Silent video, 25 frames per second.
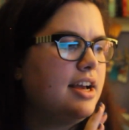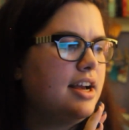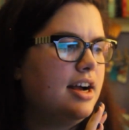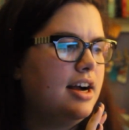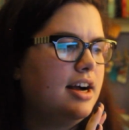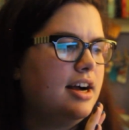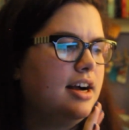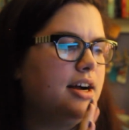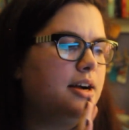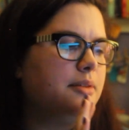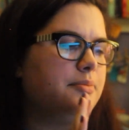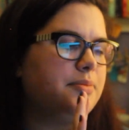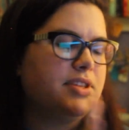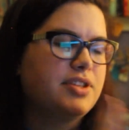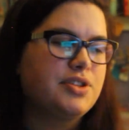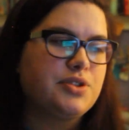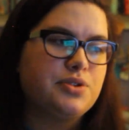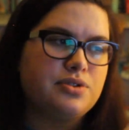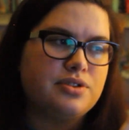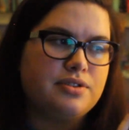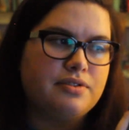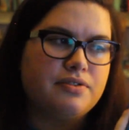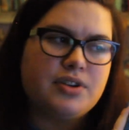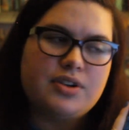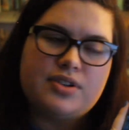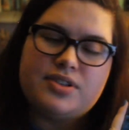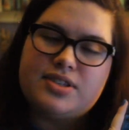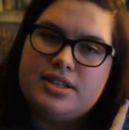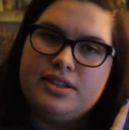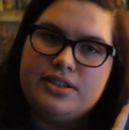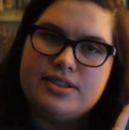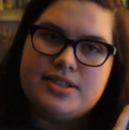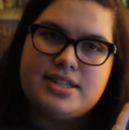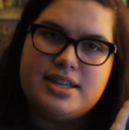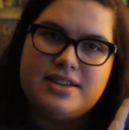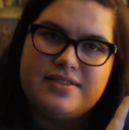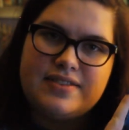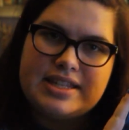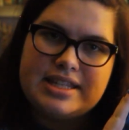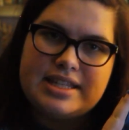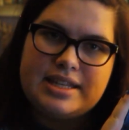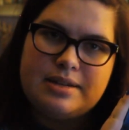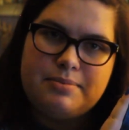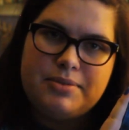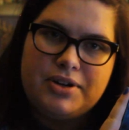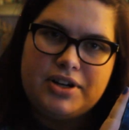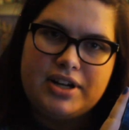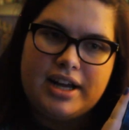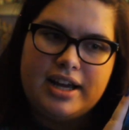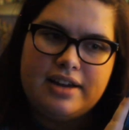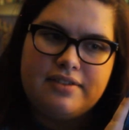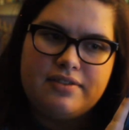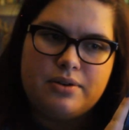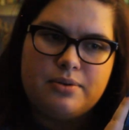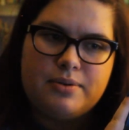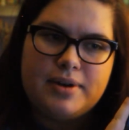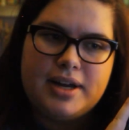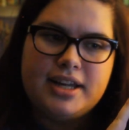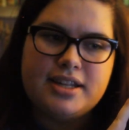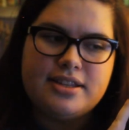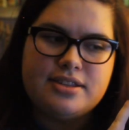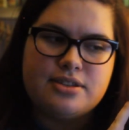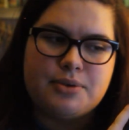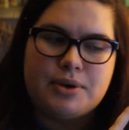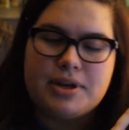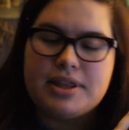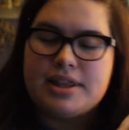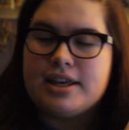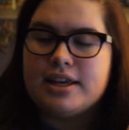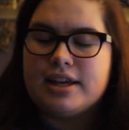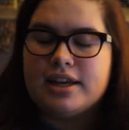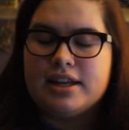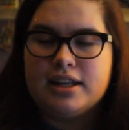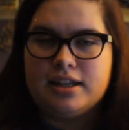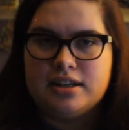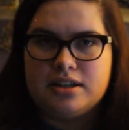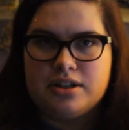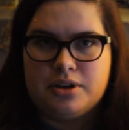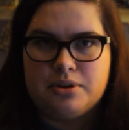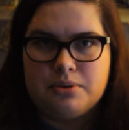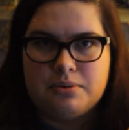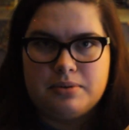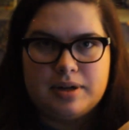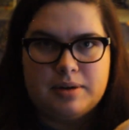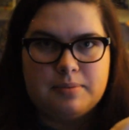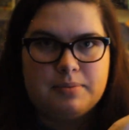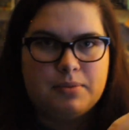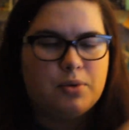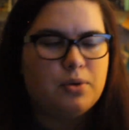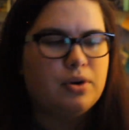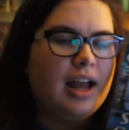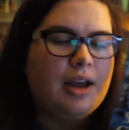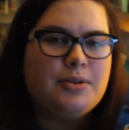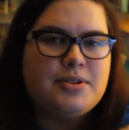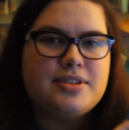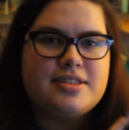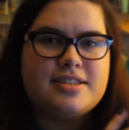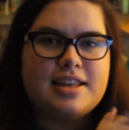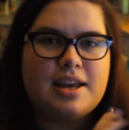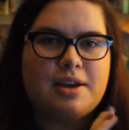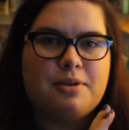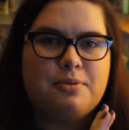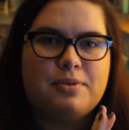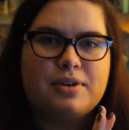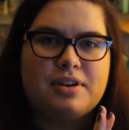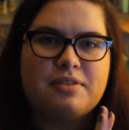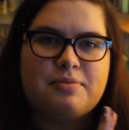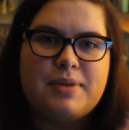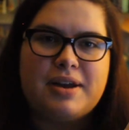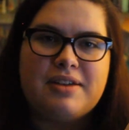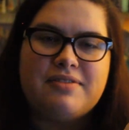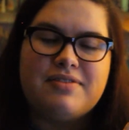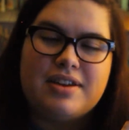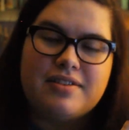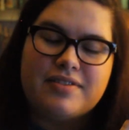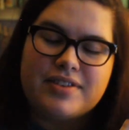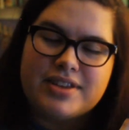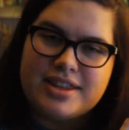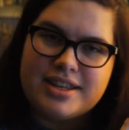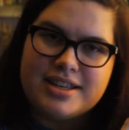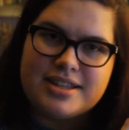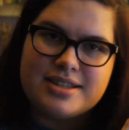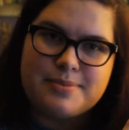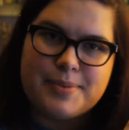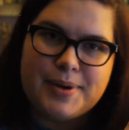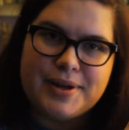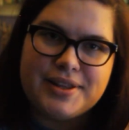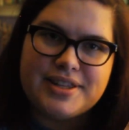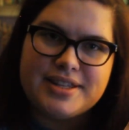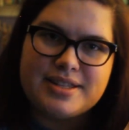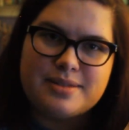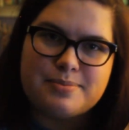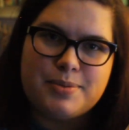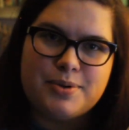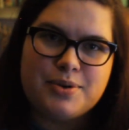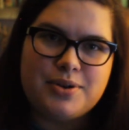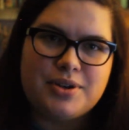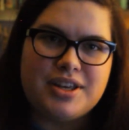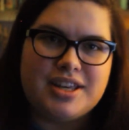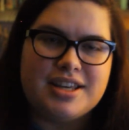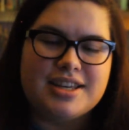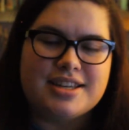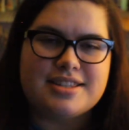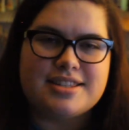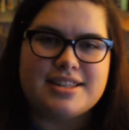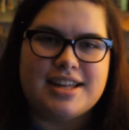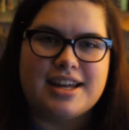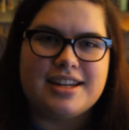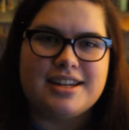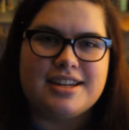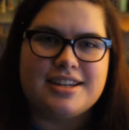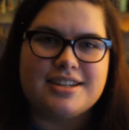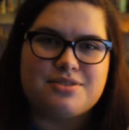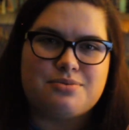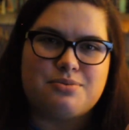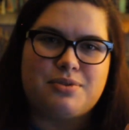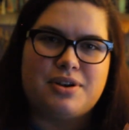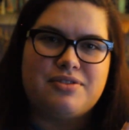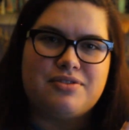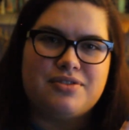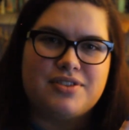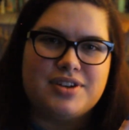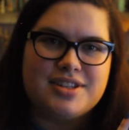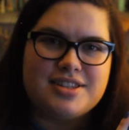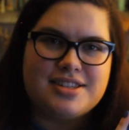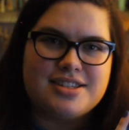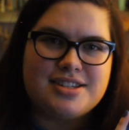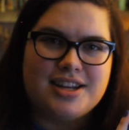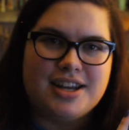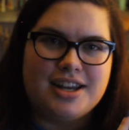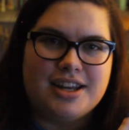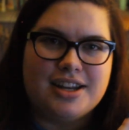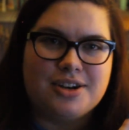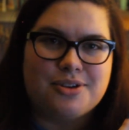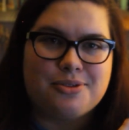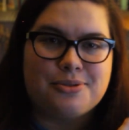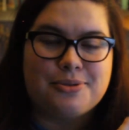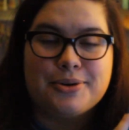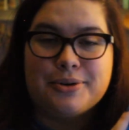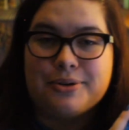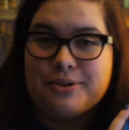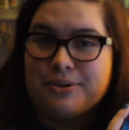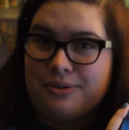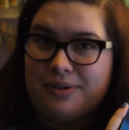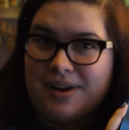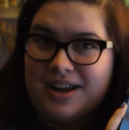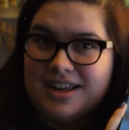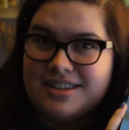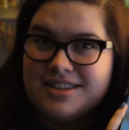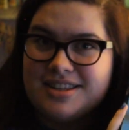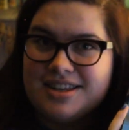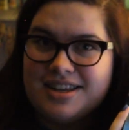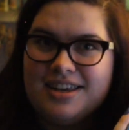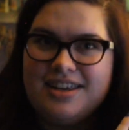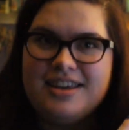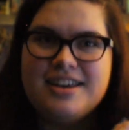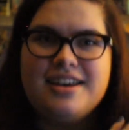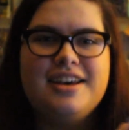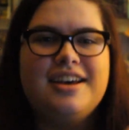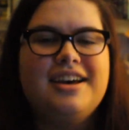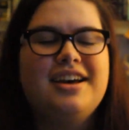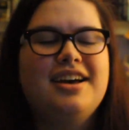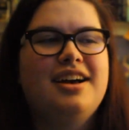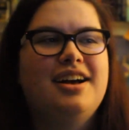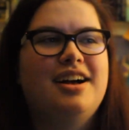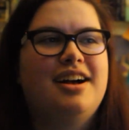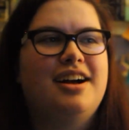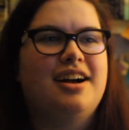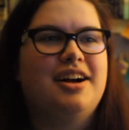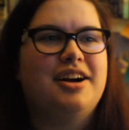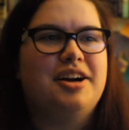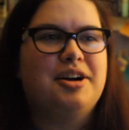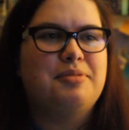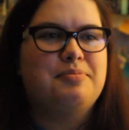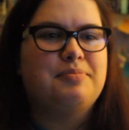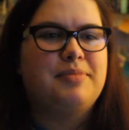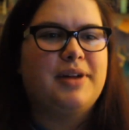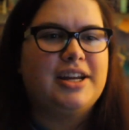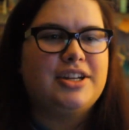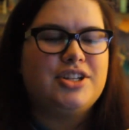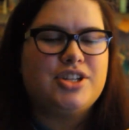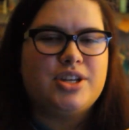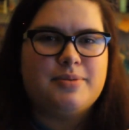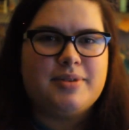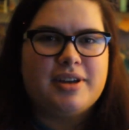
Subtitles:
This was the first Neil Stephenson book I ever read, so I think I need to go read more. I would say one of my favorite things about this book is that it's referenced in Aurora Rising by